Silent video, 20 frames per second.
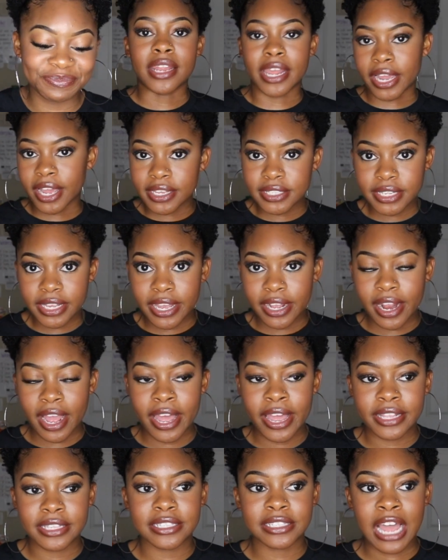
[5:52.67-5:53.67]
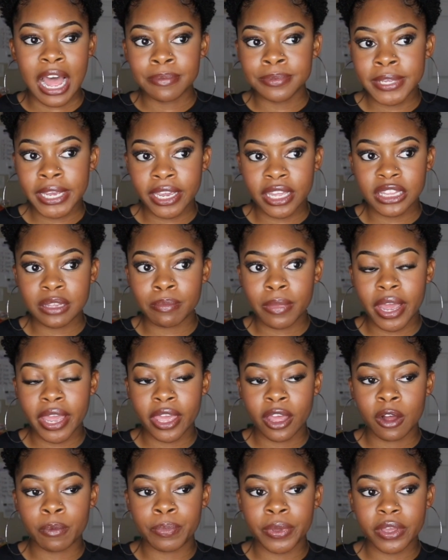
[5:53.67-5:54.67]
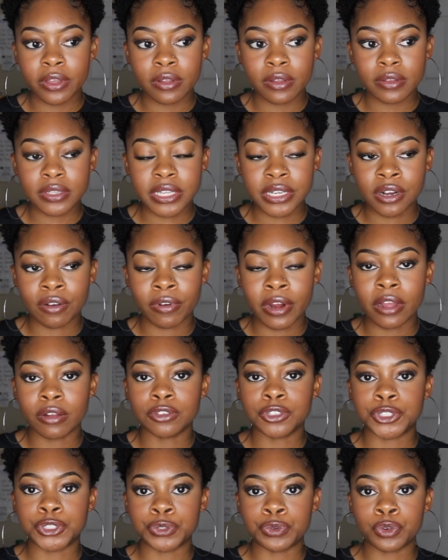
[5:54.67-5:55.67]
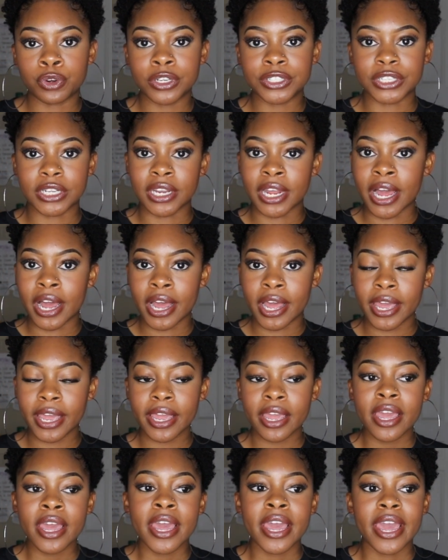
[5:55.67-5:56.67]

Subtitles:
Like I said, I had stopped taking the MICHE pills in around June or July,